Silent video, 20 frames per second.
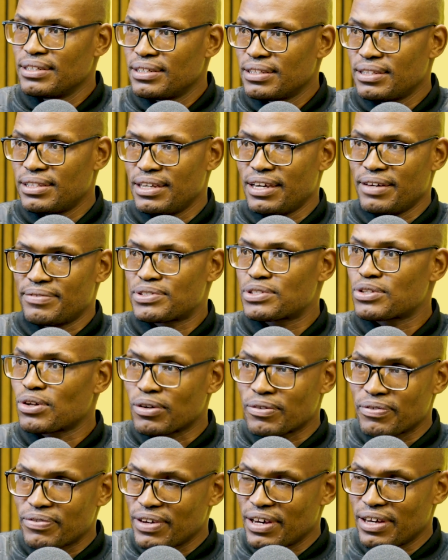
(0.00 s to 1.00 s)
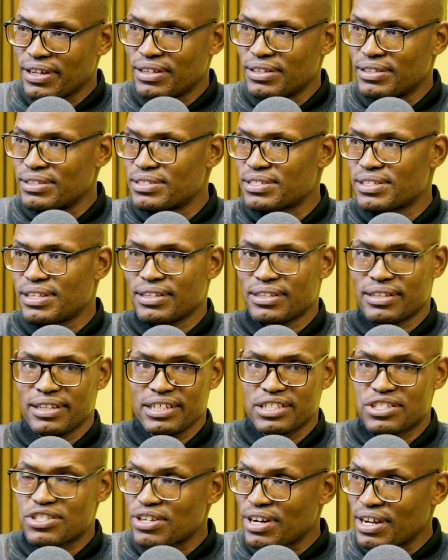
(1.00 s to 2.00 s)
They have stokvels that
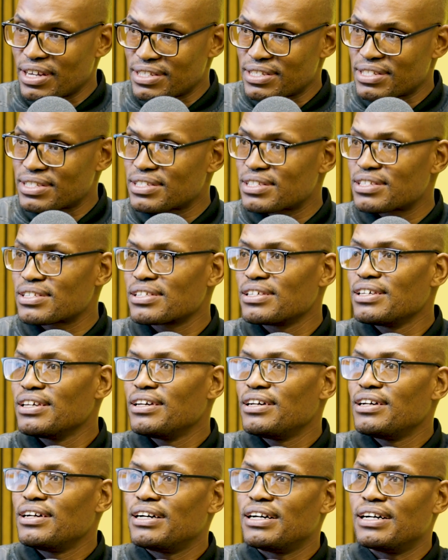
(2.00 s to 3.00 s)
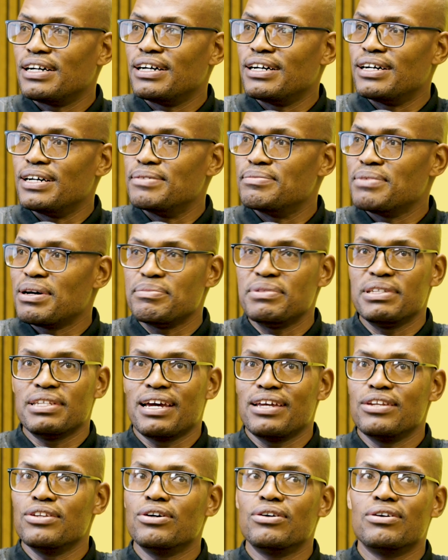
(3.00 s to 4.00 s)
they trust. I
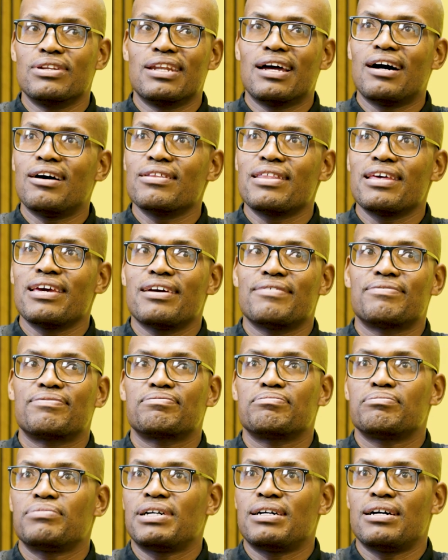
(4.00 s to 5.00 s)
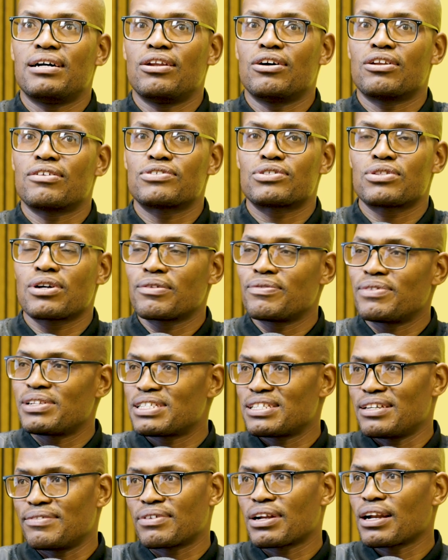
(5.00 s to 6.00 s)
know now they have a lot of
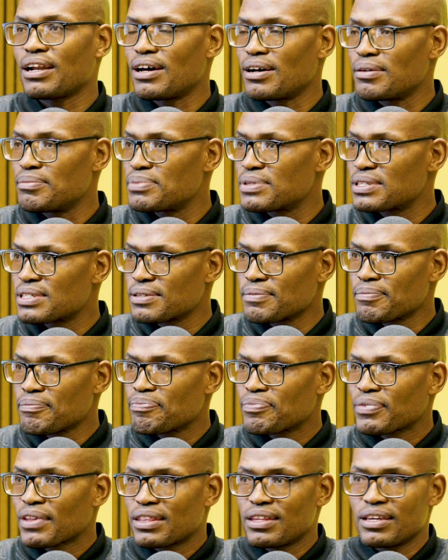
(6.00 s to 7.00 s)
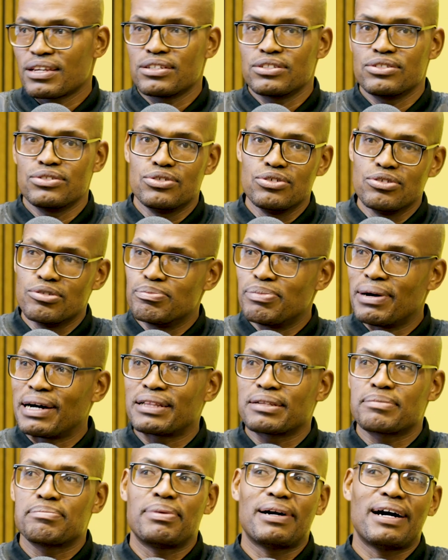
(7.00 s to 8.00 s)
stokvels have clubs. They can do
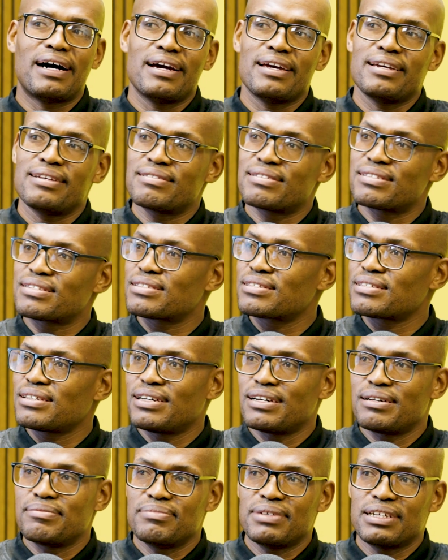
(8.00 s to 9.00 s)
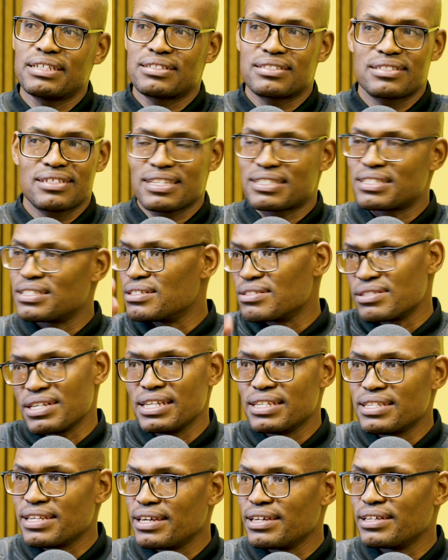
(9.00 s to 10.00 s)
bulk buys at certain
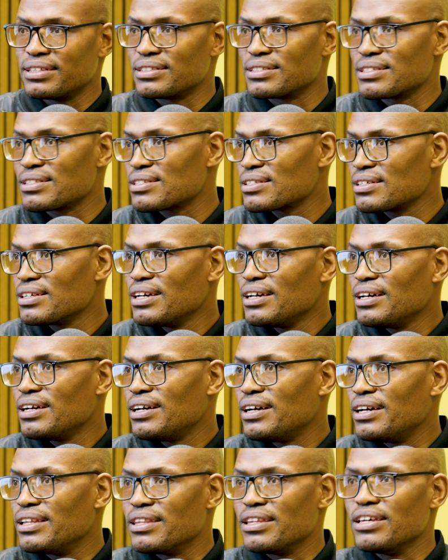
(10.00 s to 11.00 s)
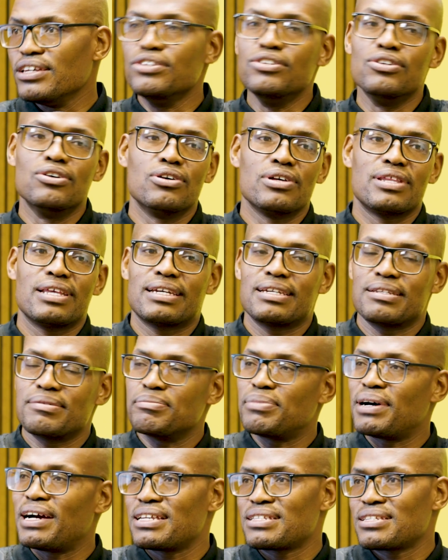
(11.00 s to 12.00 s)
retails, and they know they can
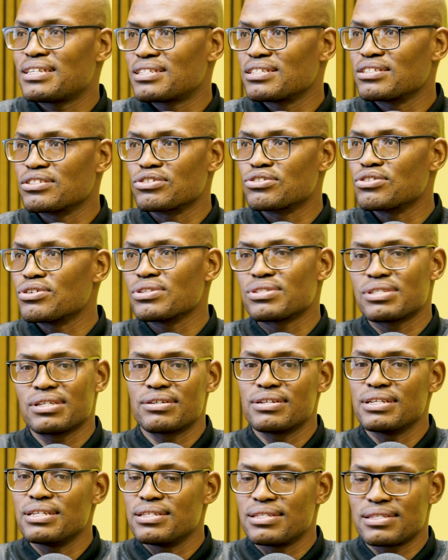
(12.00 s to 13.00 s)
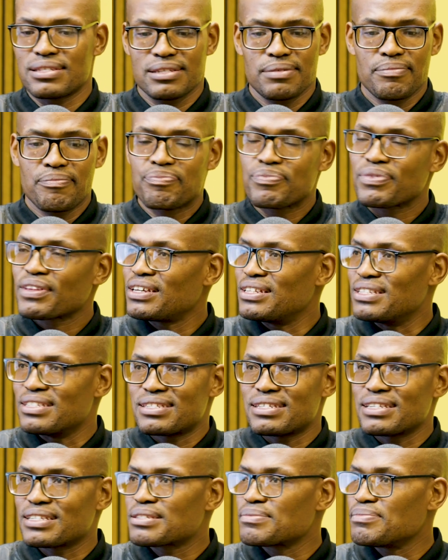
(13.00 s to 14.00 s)
buy certain groceries in
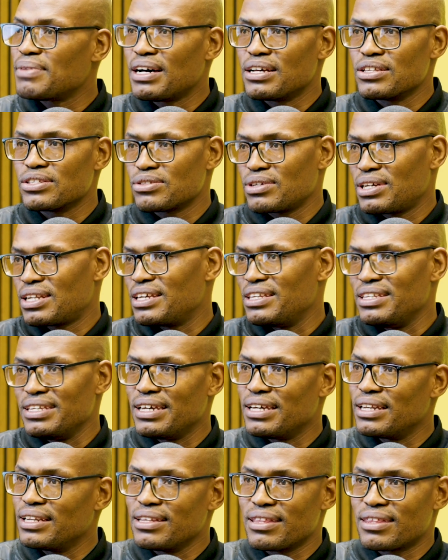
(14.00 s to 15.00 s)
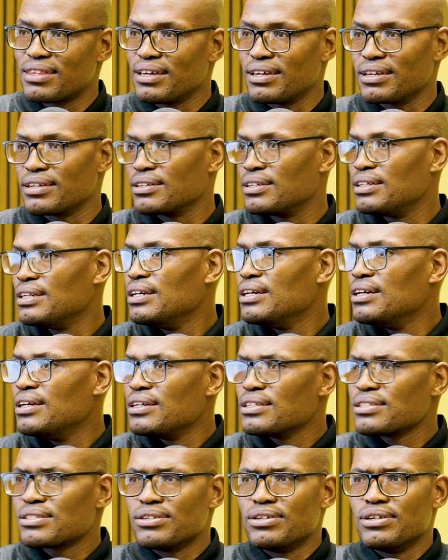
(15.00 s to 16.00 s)
6 months or at a yearly thing.
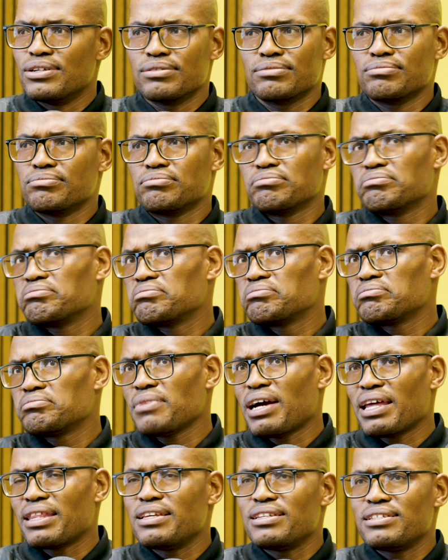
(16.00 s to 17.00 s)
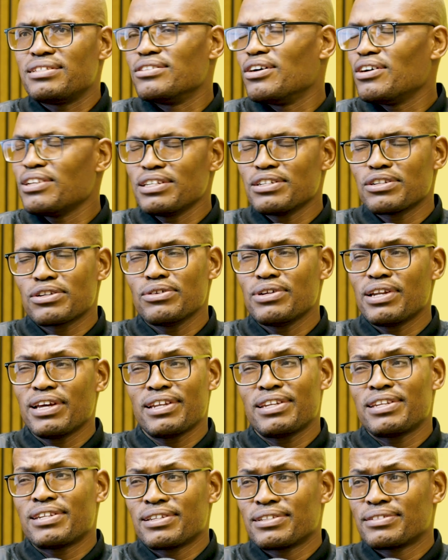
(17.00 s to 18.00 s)
So are they not included?